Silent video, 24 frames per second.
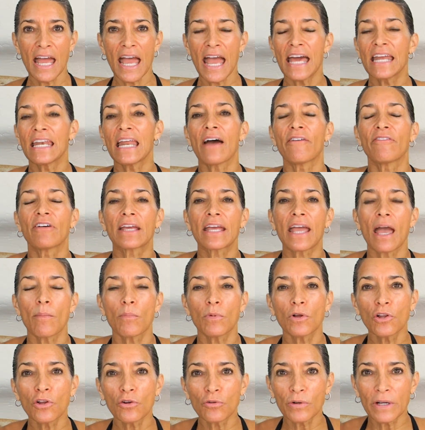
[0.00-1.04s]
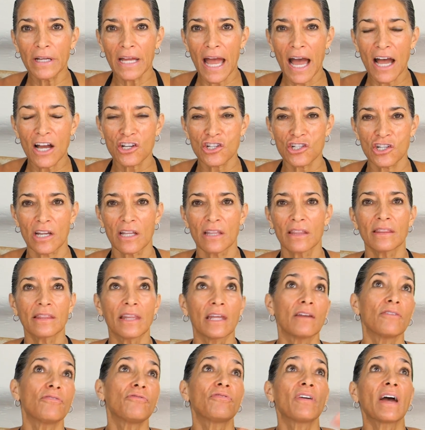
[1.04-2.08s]
and have a chemical reaction
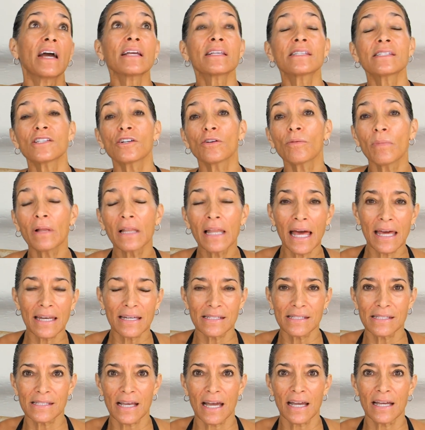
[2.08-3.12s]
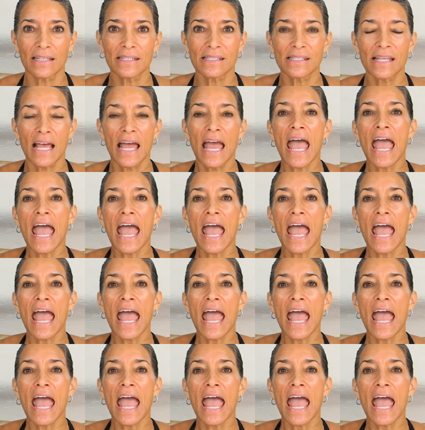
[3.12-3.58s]
that affects their melanocytes